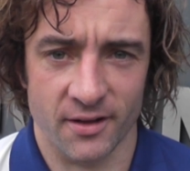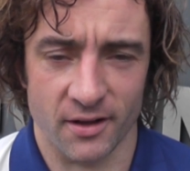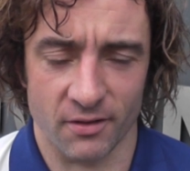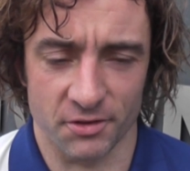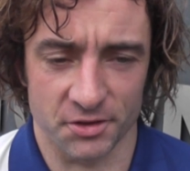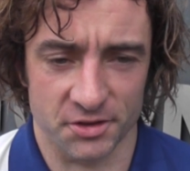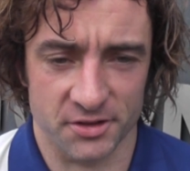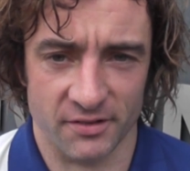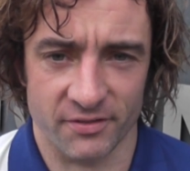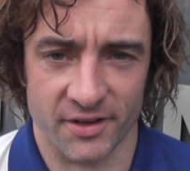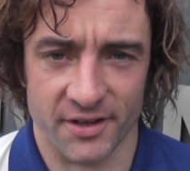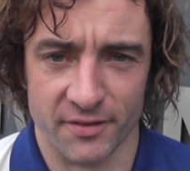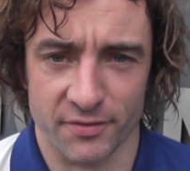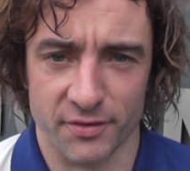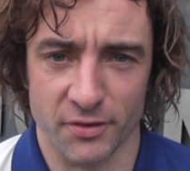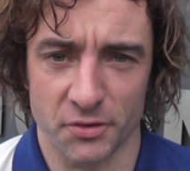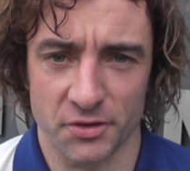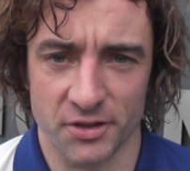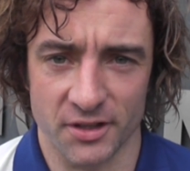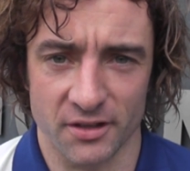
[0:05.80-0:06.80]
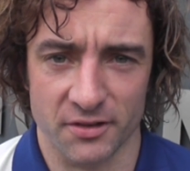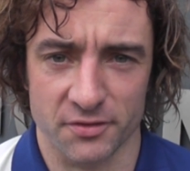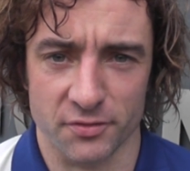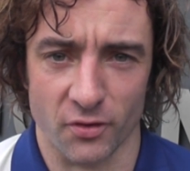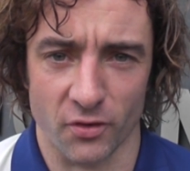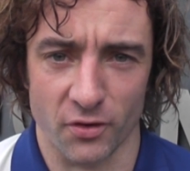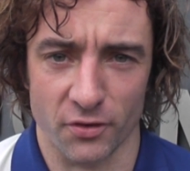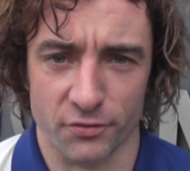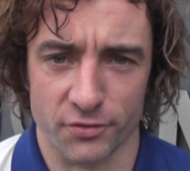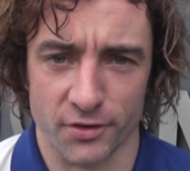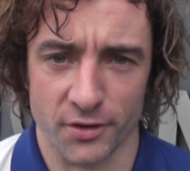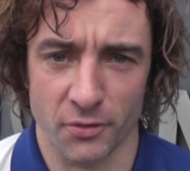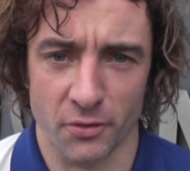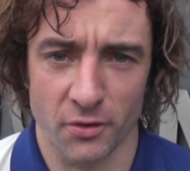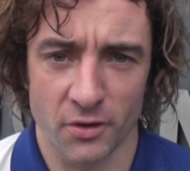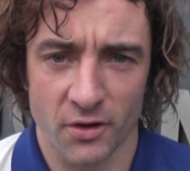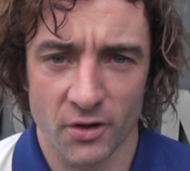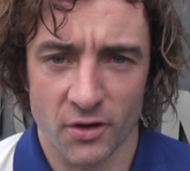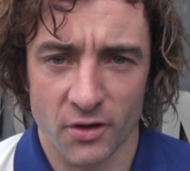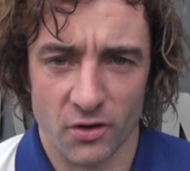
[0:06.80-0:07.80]
Obviously, I've had a few deals falling through
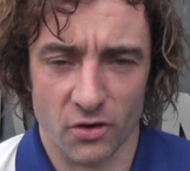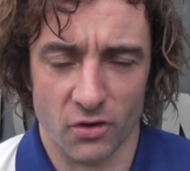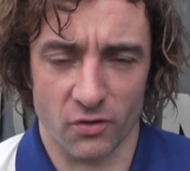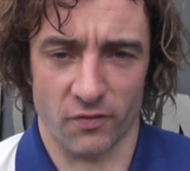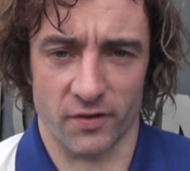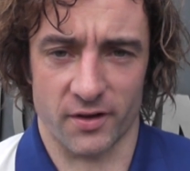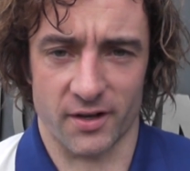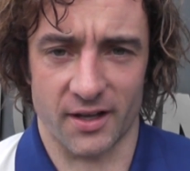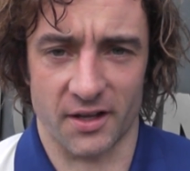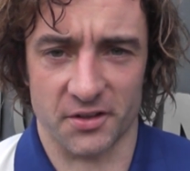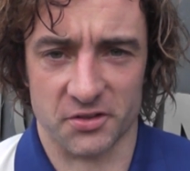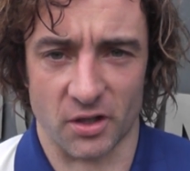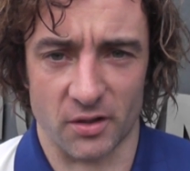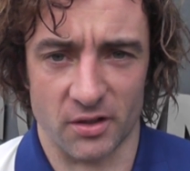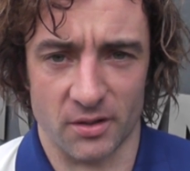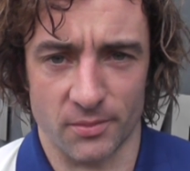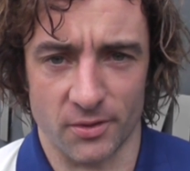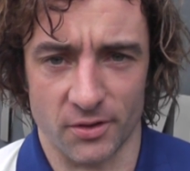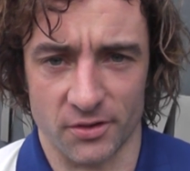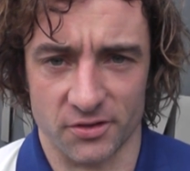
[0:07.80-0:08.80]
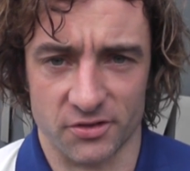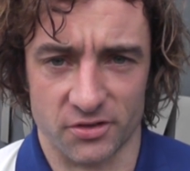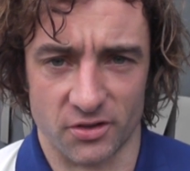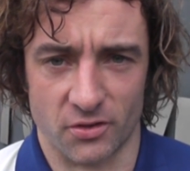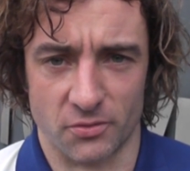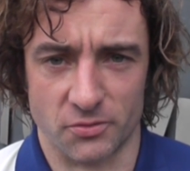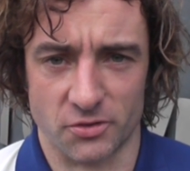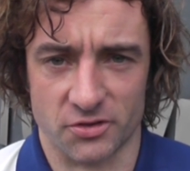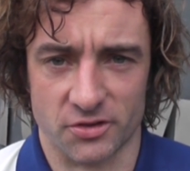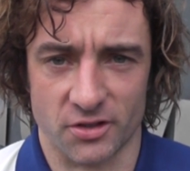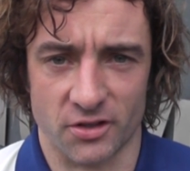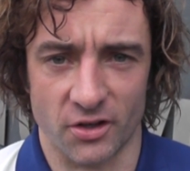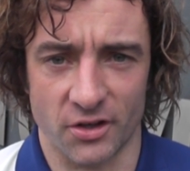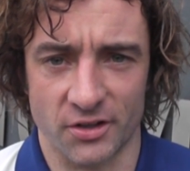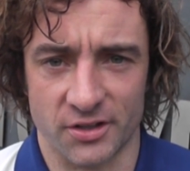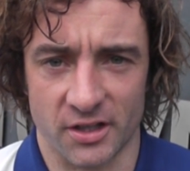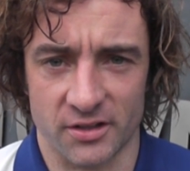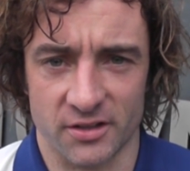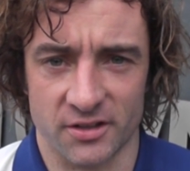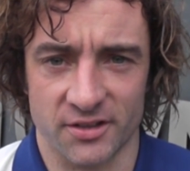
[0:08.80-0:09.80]
over the last couple of months, so I'm just
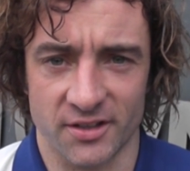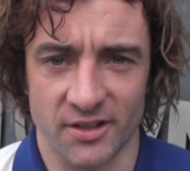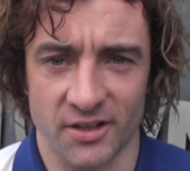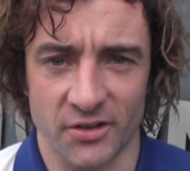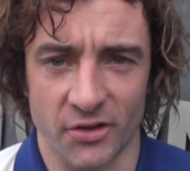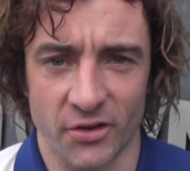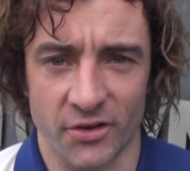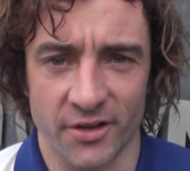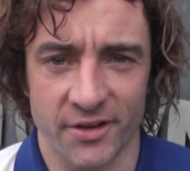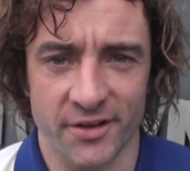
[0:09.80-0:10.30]
delighted to get the deal done